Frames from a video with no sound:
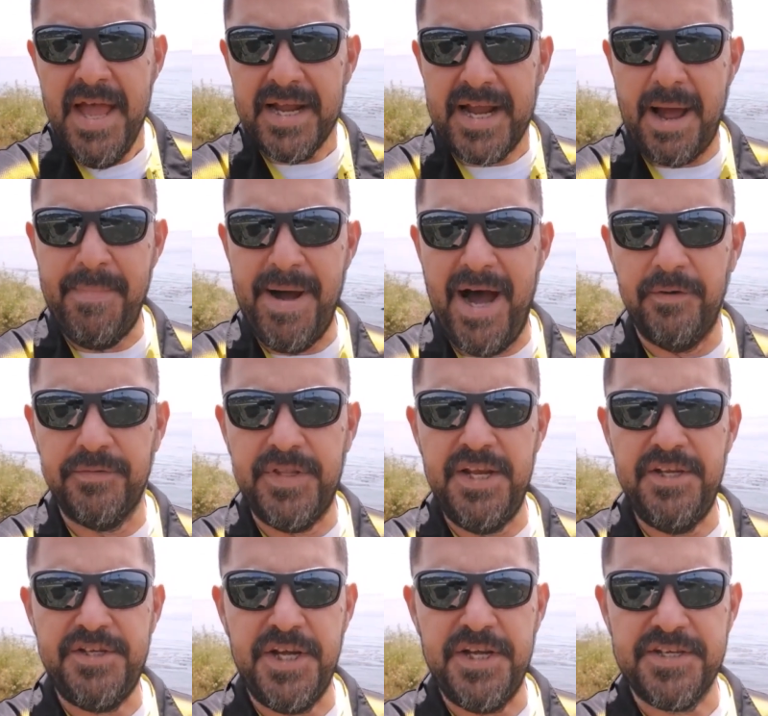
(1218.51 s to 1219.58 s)
Come out
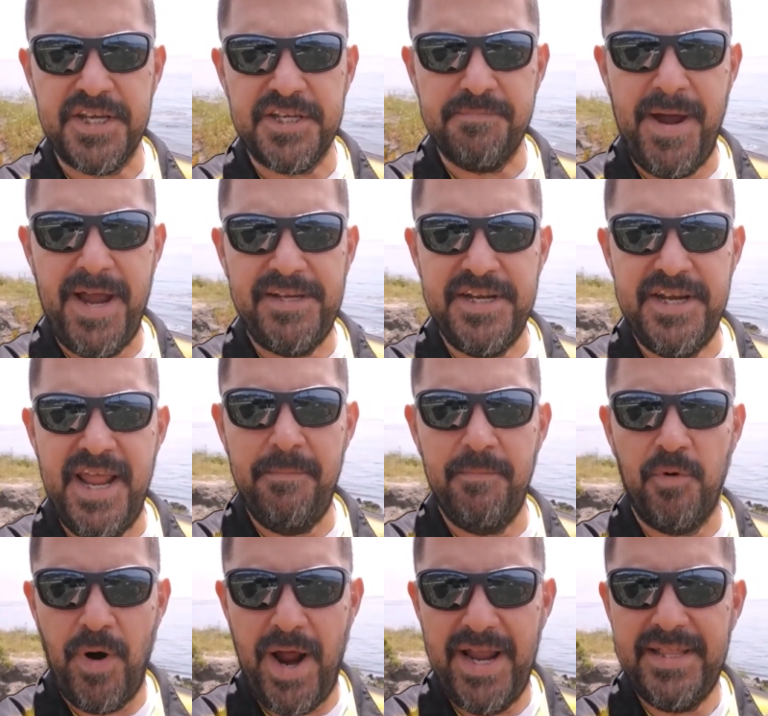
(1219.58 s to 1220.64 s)
in Jesus' mighty name.
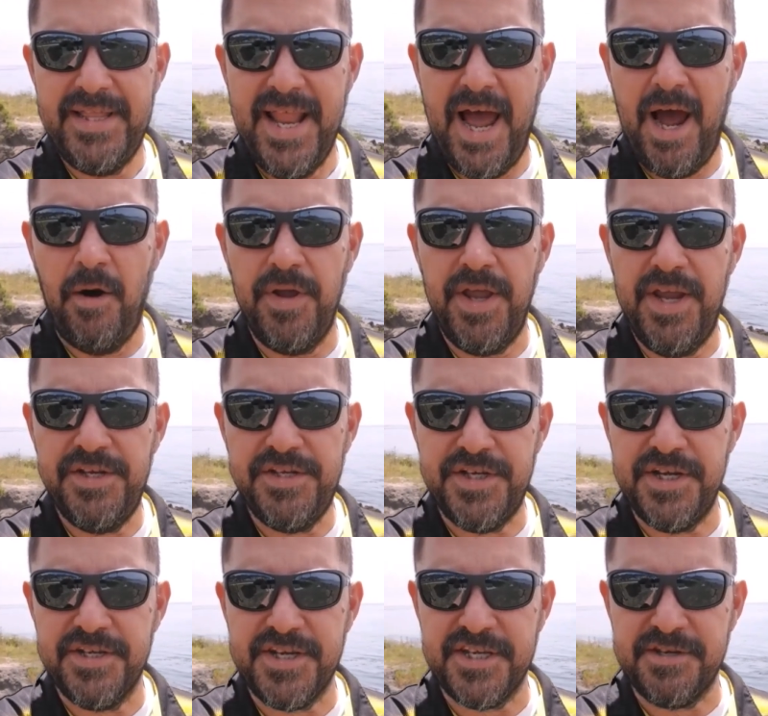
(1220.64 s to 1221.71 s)
Right now, in
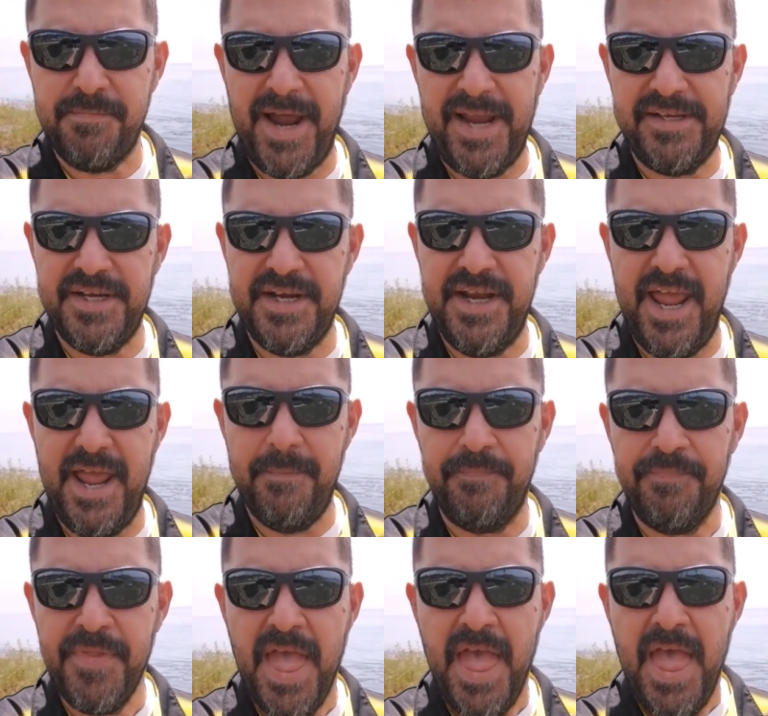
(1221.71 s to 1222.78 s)
Jesus' mighty name.
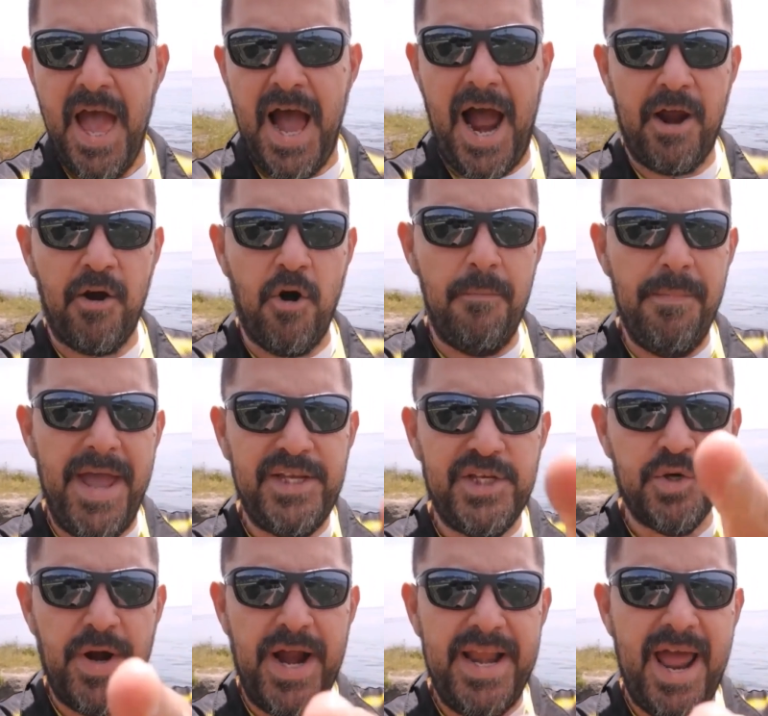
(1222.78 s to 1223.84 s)
I command
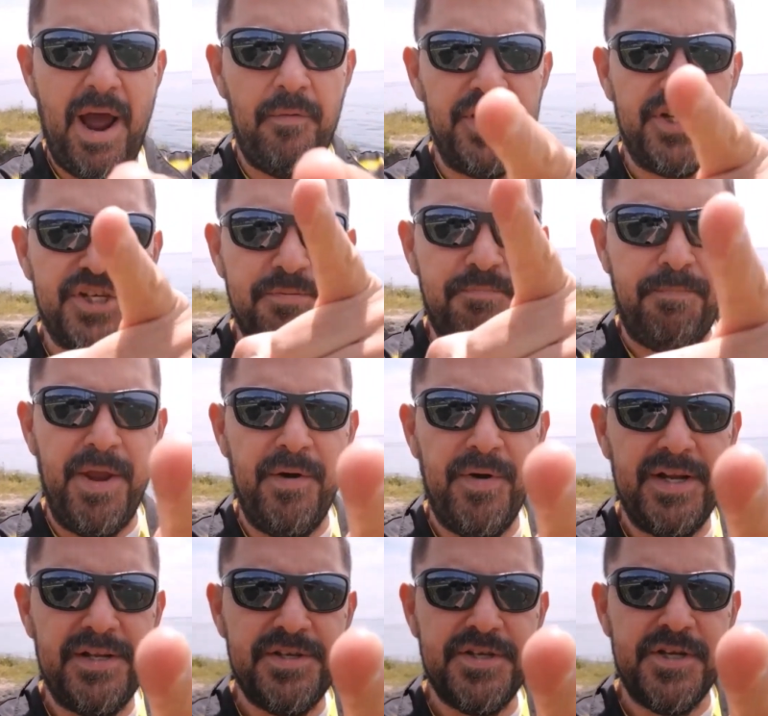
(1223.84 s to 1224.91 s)
you right now with
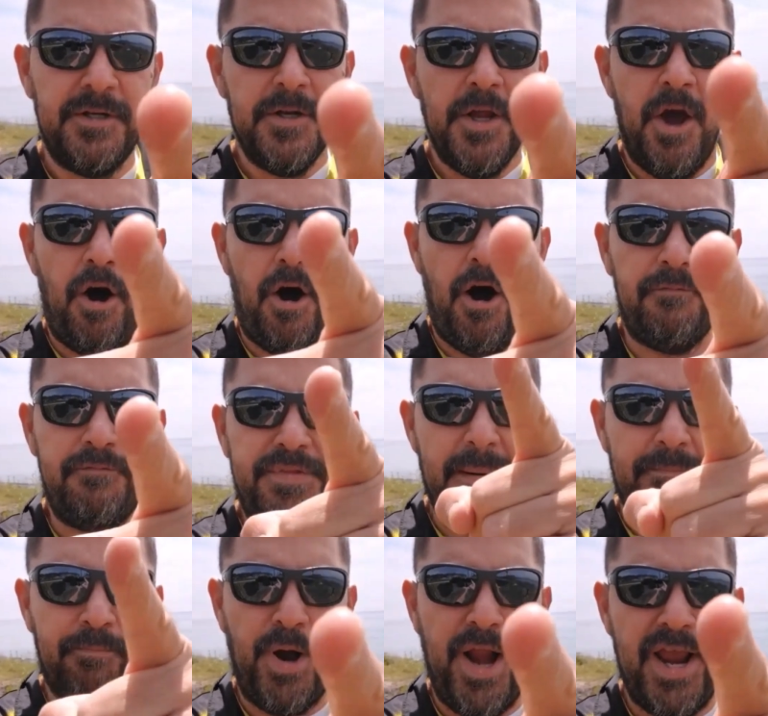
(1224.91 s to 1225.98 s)
spirits of
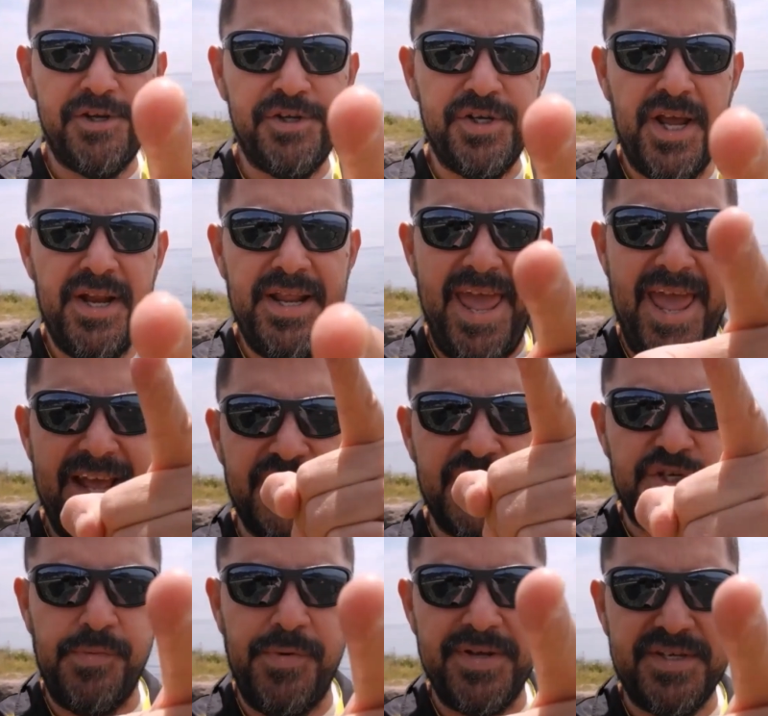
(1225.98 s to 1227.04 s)
depression and
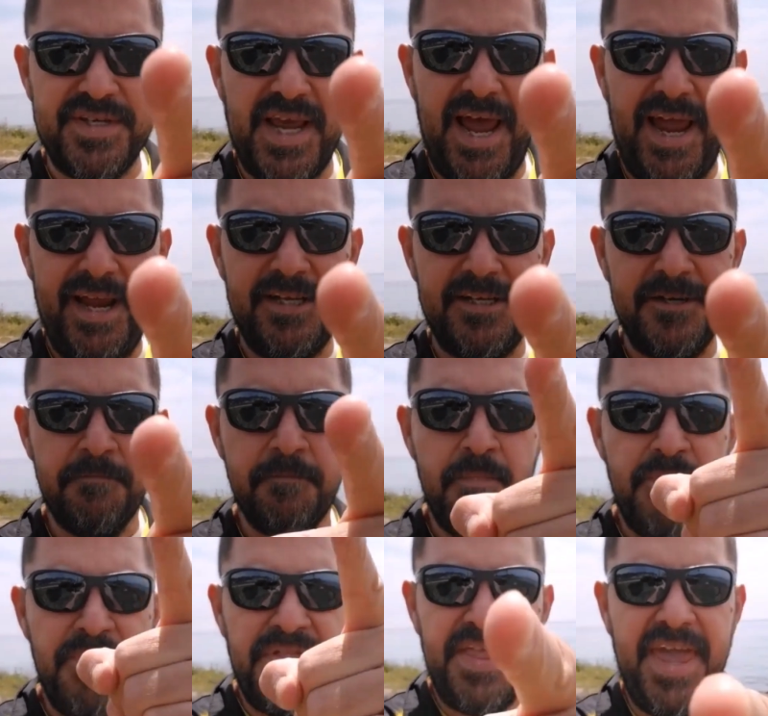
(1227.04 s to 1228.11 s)
suicide.
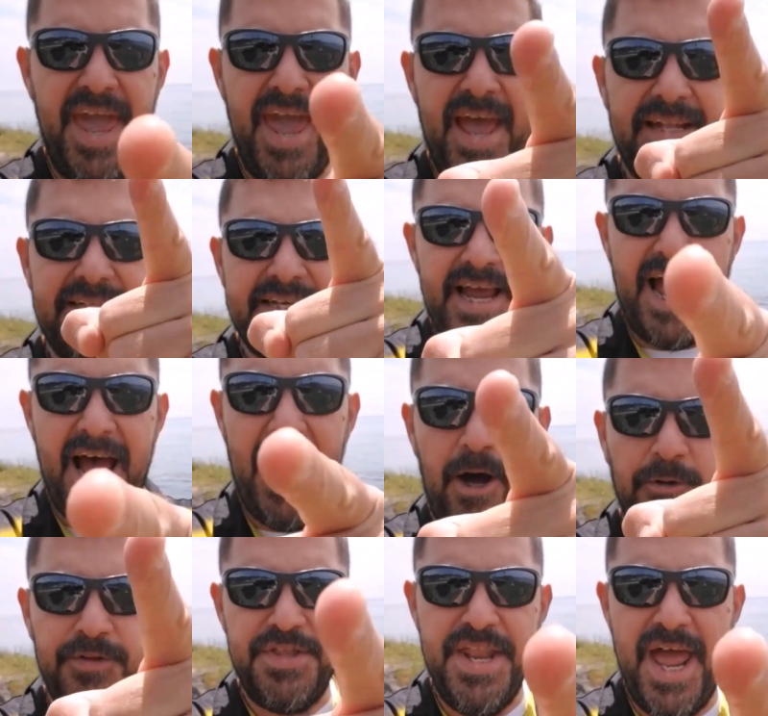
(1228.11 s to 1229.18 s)
Get
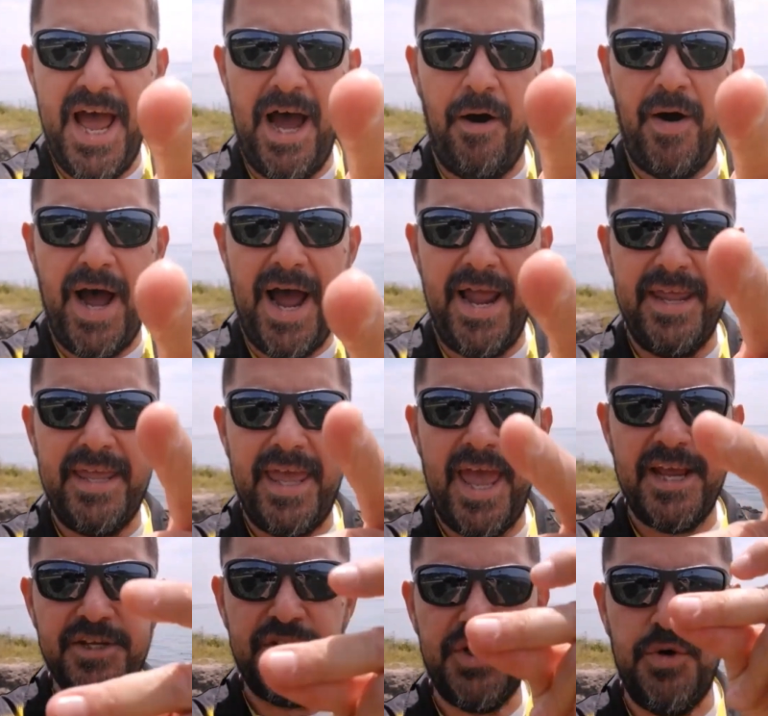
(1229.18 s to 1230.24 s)
out now. I
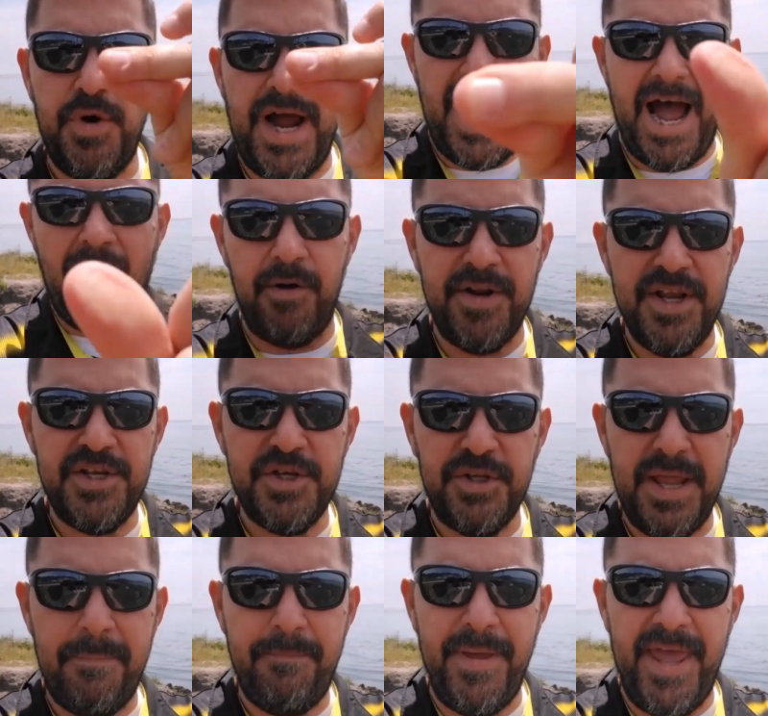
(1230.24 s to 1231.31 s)
cast you out into
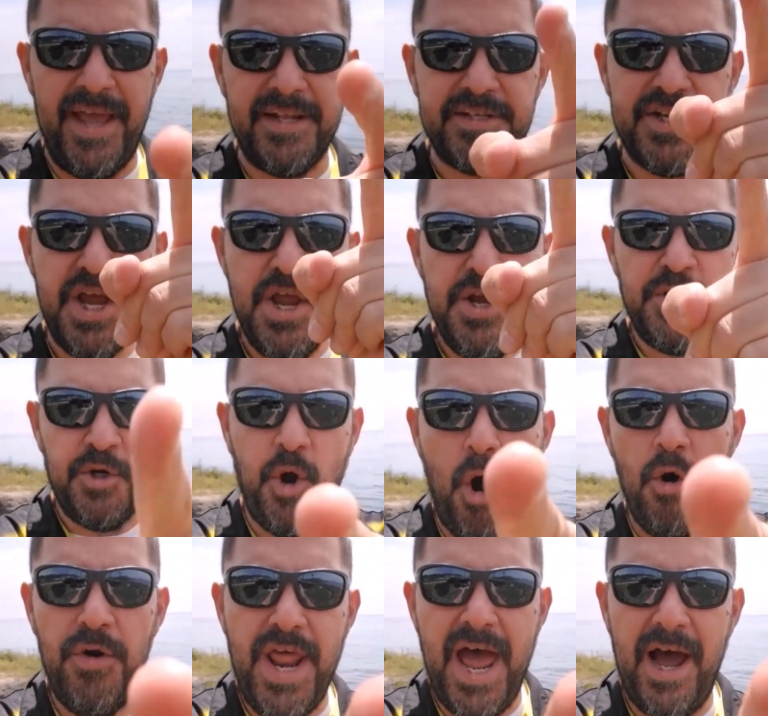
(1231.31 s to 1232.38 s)
the pit.
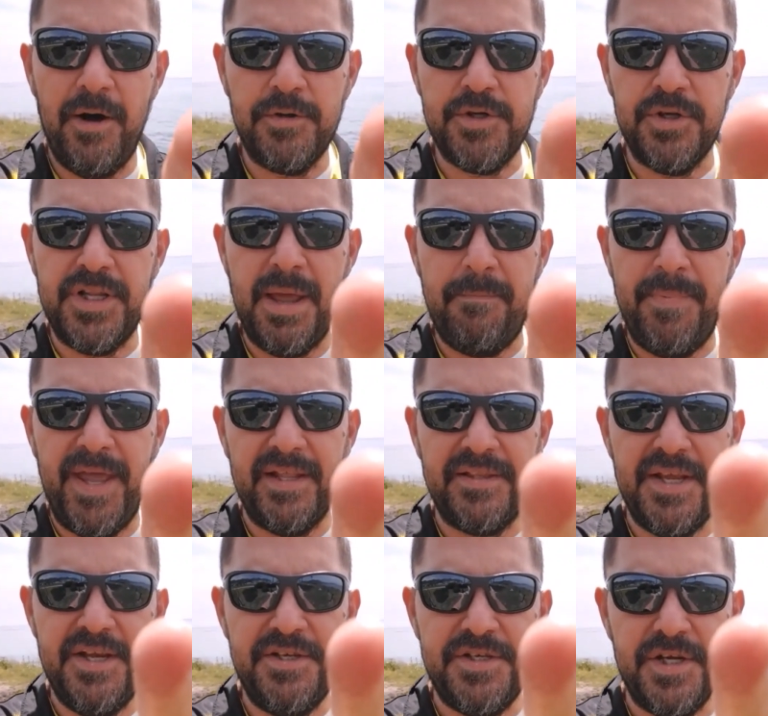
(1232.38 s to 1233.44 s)
Go now to the pit
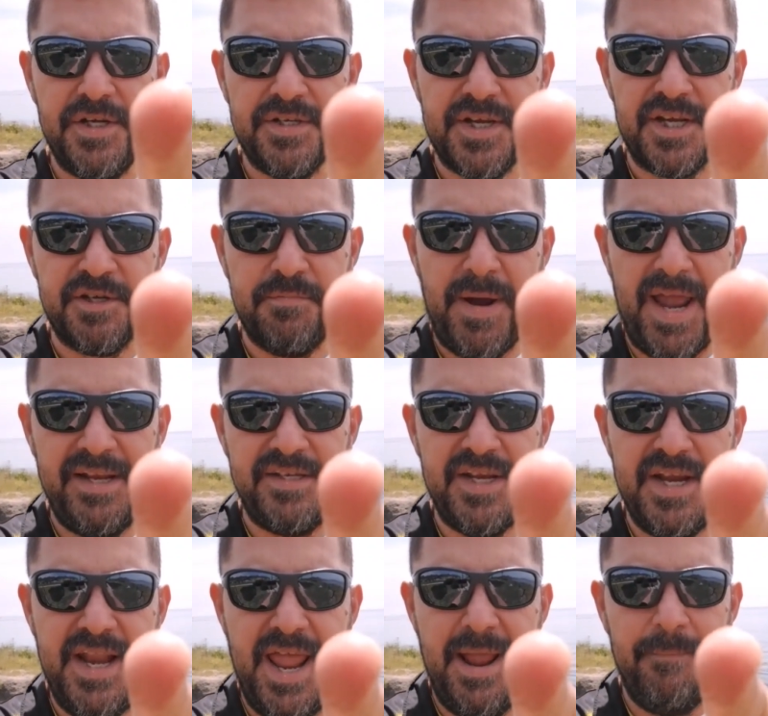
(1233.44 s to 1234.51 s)
in Jesus'
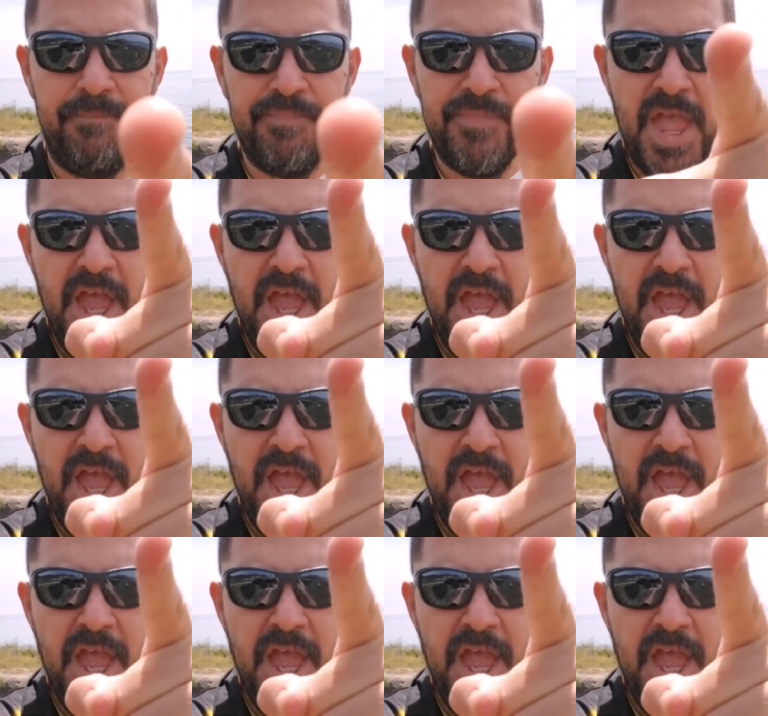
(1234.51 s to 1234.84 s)
mighty name.